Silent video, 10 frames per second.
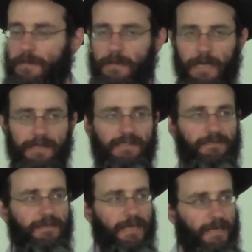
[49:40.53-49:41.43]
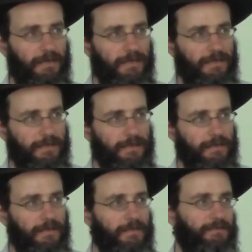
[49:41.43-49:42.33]
Lights of chaos
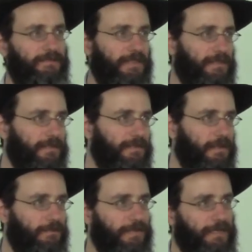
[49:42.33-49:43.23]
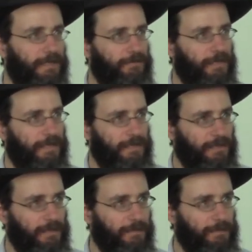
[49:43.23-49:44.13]
in vessels of rectification.